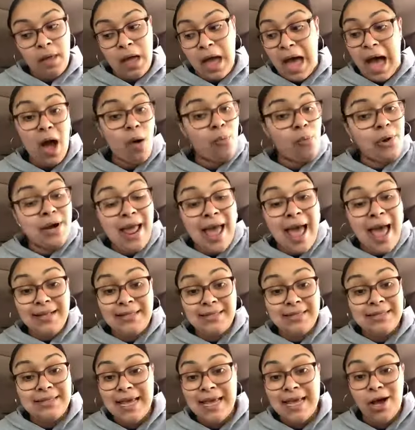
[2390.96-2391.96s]
I would have had
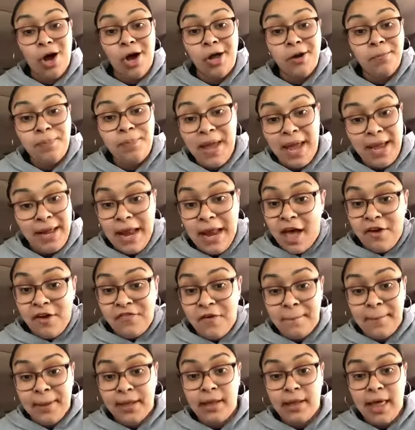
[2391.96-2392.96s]
to take unpaid
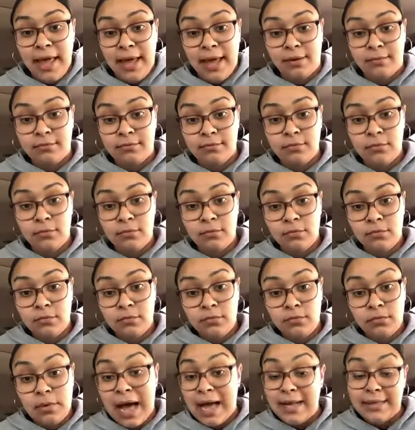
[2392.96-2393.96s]
FMLA.
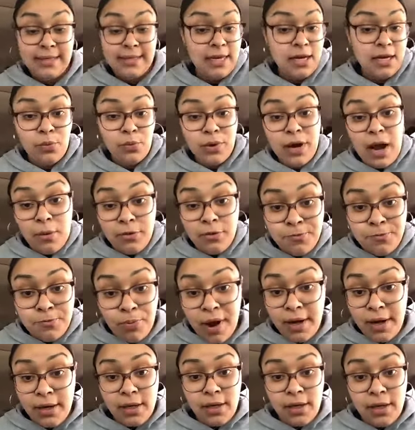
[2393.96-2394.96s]
I did it when I was
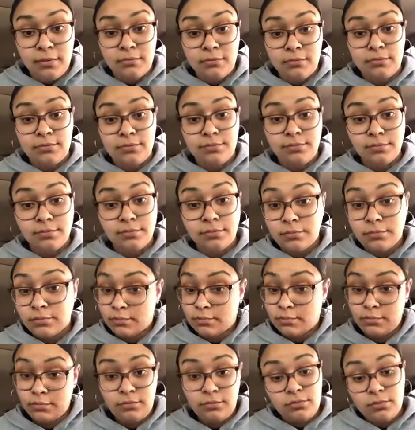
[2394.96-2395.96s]
pregnant.
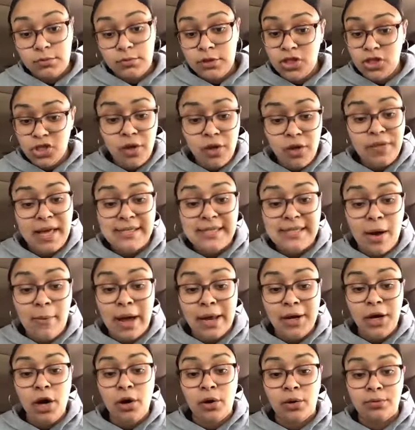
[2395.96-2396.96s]
So that's how
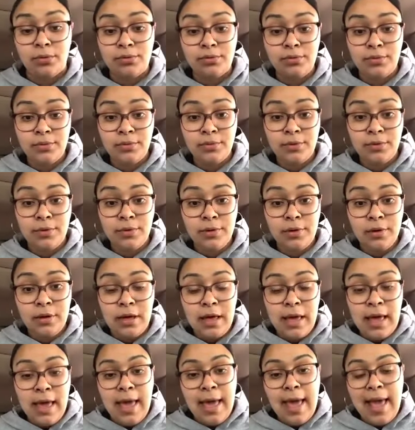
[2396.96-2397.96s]
I know.
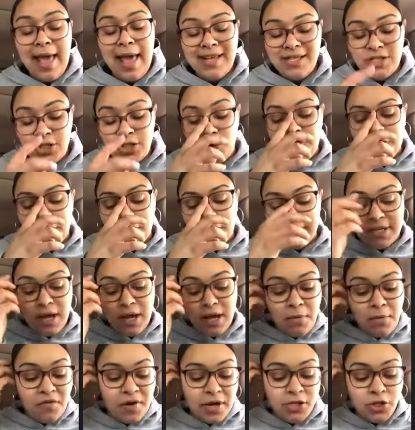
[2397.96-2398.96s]
And so for some
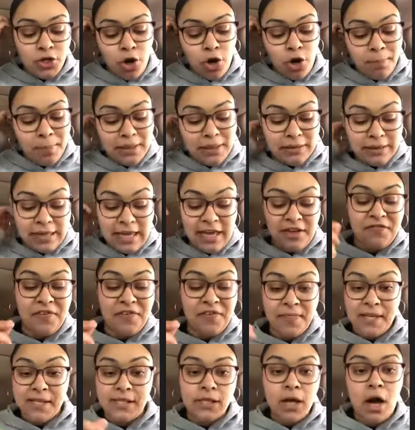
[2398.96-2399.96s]
of us, your belief in
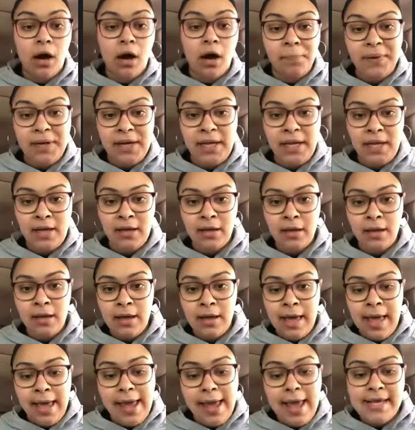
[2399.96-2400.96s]
this company
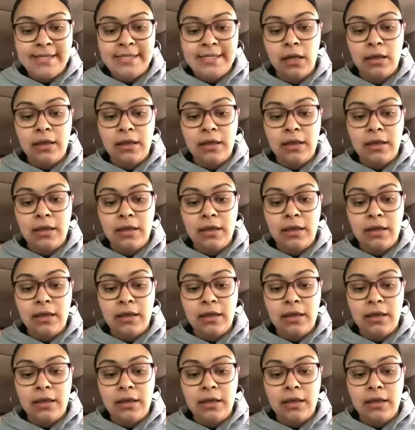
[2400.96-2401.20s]
is a